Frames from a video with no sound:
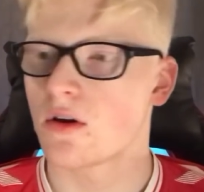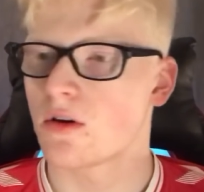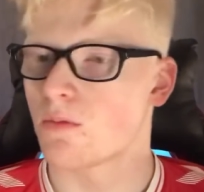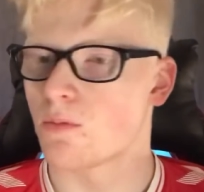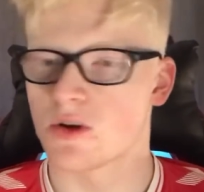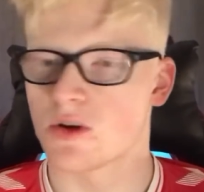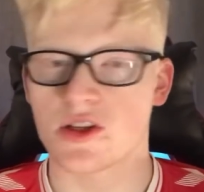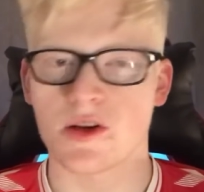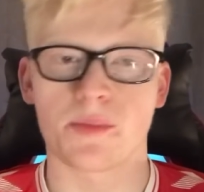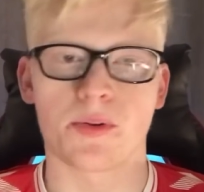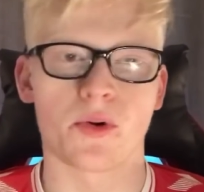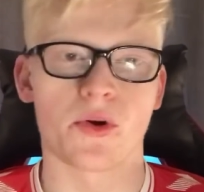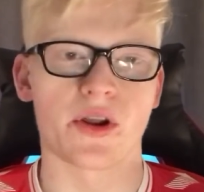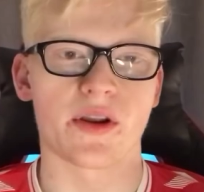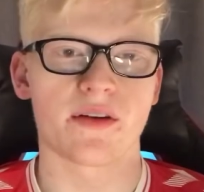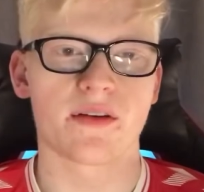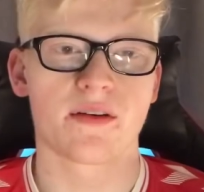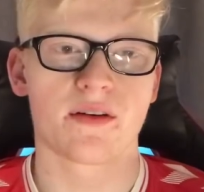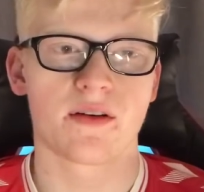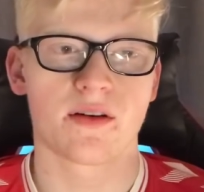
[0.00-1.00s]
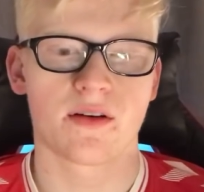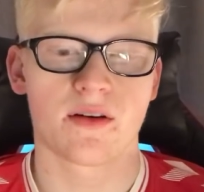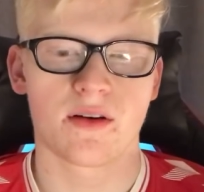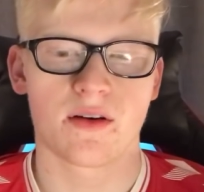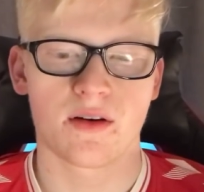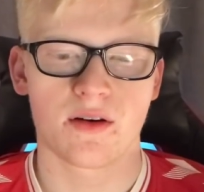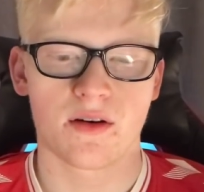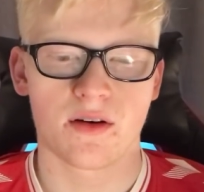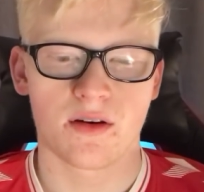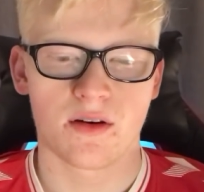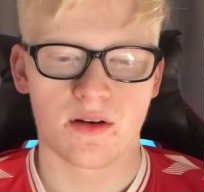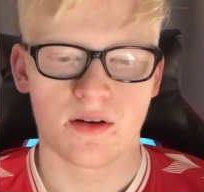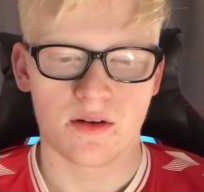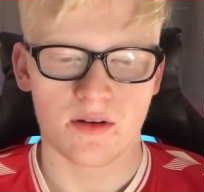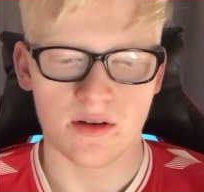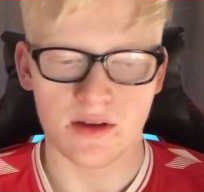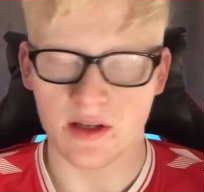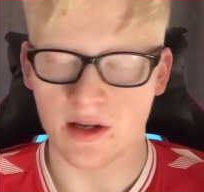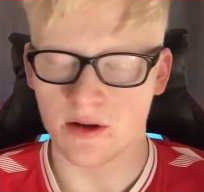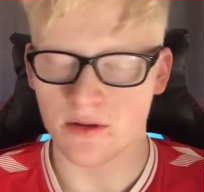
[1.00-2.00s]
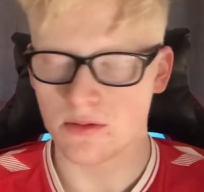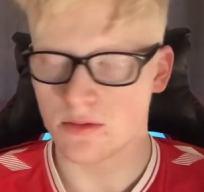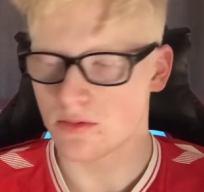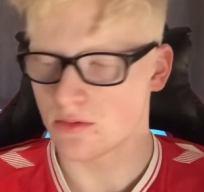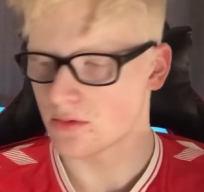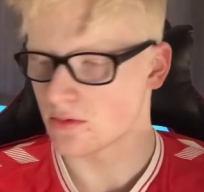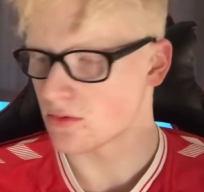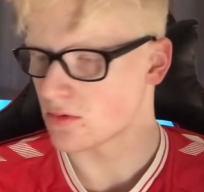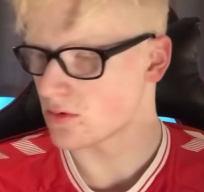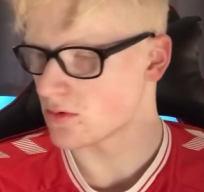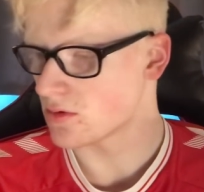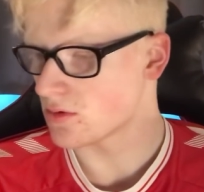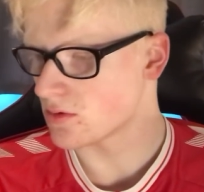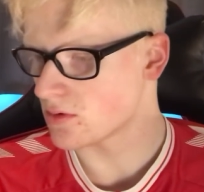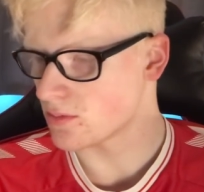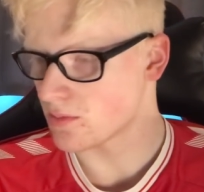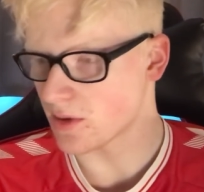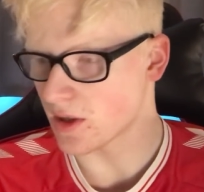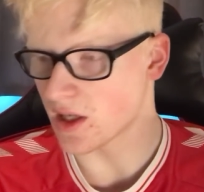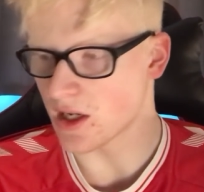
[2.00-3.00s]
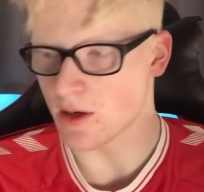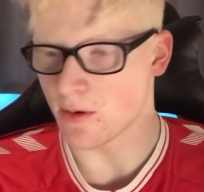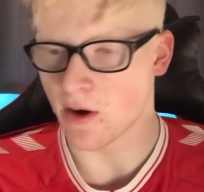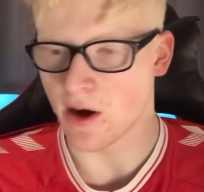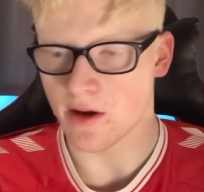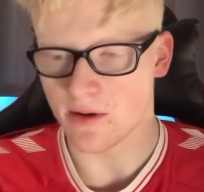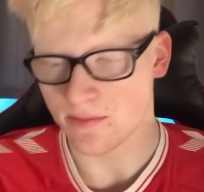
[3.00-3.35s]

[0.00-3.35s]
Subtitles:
What's the point? You know? But anyway,